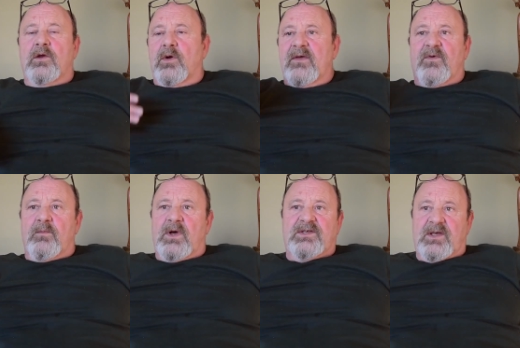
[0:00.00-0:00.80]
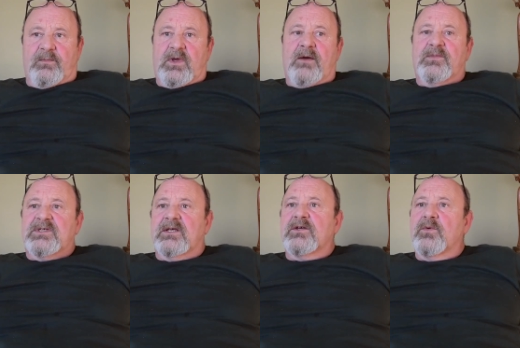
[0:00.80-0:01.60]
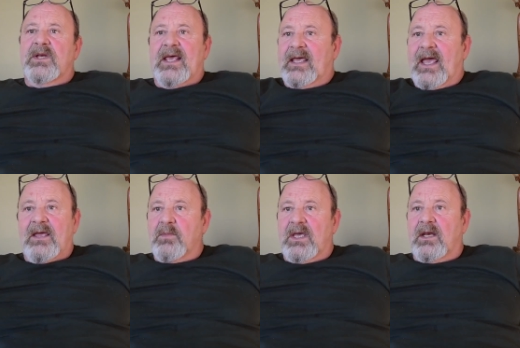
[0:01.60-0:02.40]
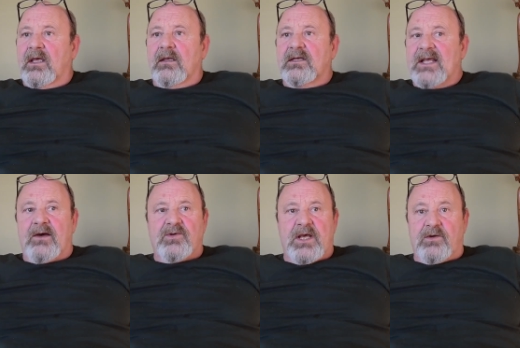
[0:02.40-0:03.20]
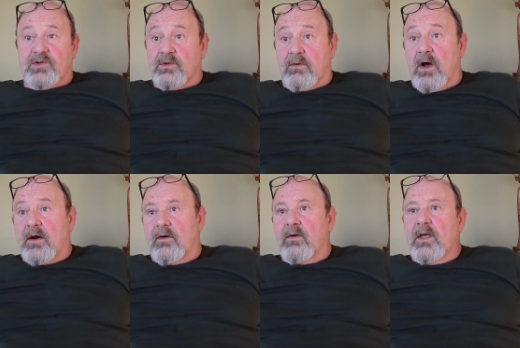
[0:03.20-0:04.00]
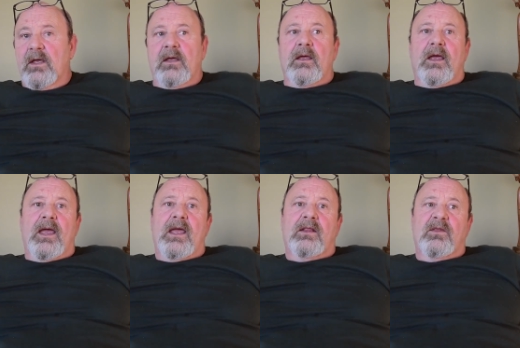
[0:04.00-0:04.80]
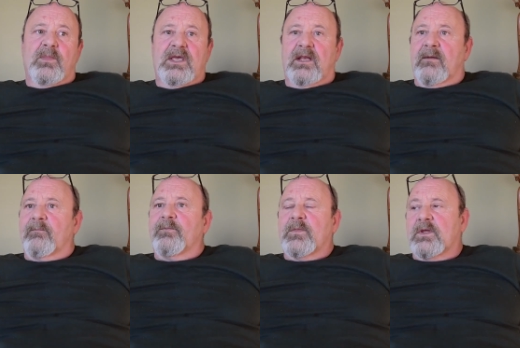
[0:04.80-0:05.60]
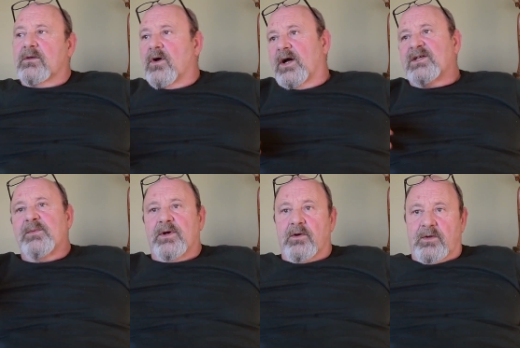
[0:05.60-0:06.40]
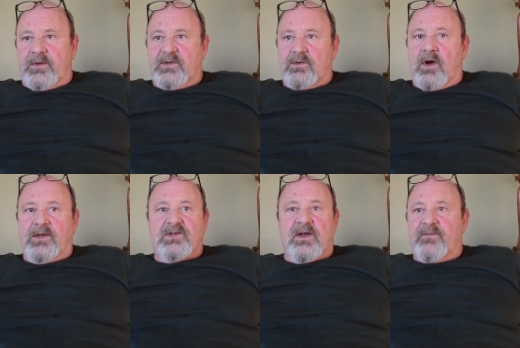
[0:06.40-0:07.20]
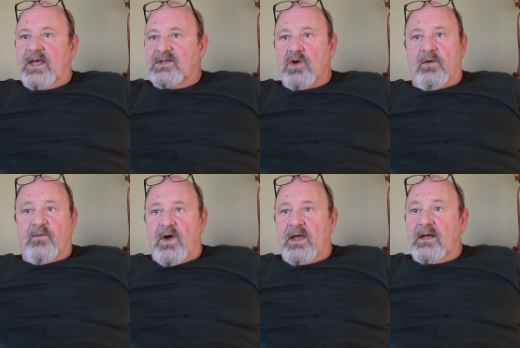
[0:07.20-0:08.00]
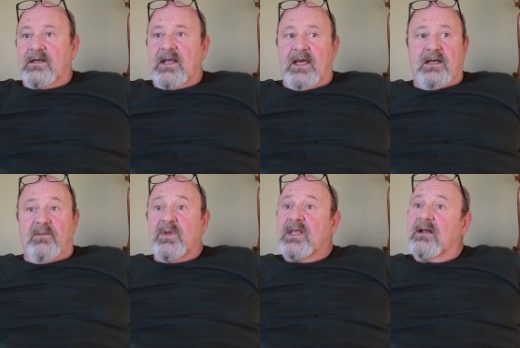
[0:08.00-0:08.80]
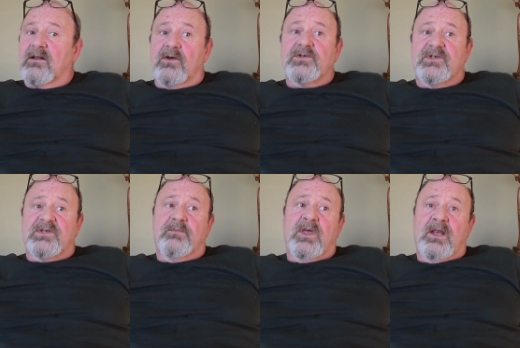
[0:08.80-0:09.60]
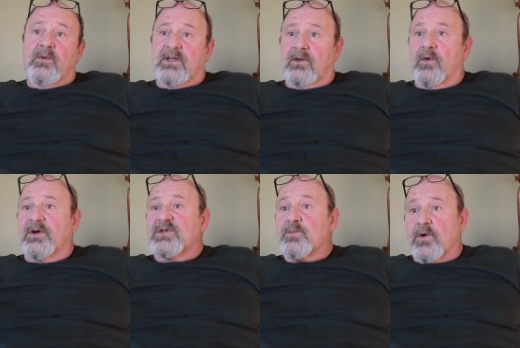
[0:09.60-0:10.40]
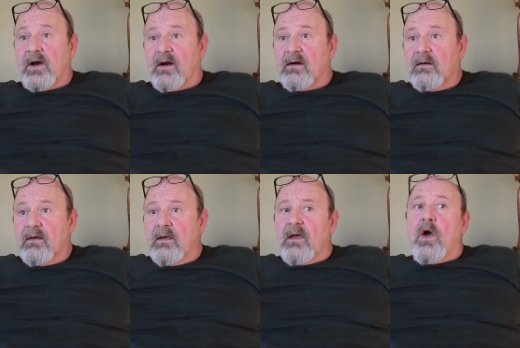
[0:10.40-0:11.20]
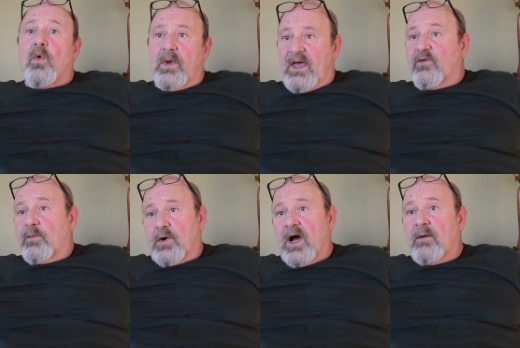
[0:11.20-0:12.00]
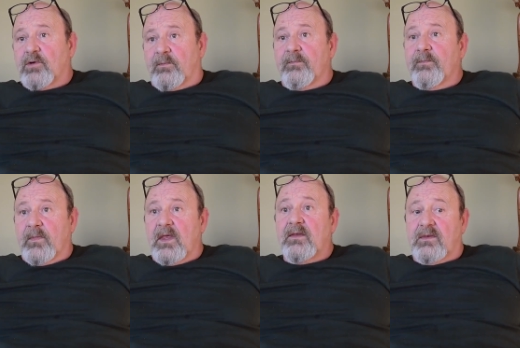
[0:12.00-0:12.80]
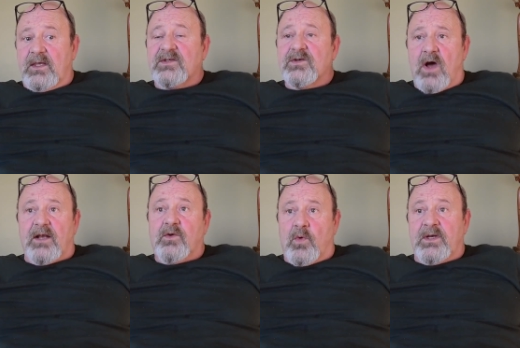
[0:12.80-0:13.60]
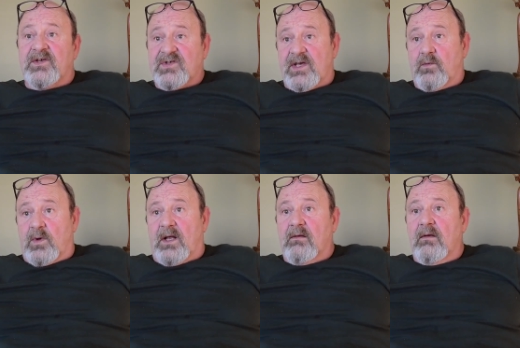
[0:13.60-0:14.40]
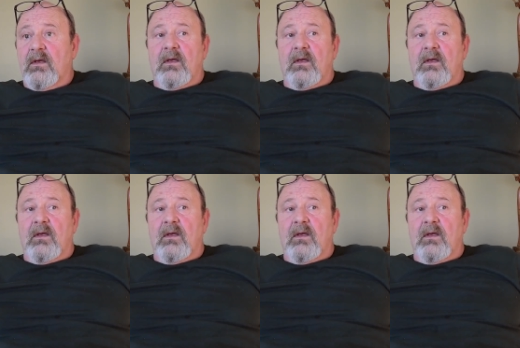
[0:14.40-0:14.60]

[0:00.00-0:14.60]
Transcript: you know, if a Muslim comes into an AA meeting in downtown Toronto and the meeting talks about all this God stuff, that's all fine and dandy, but then closes the meeting with the Lord's Prayer, we have a problem. It, it's not going to sit well.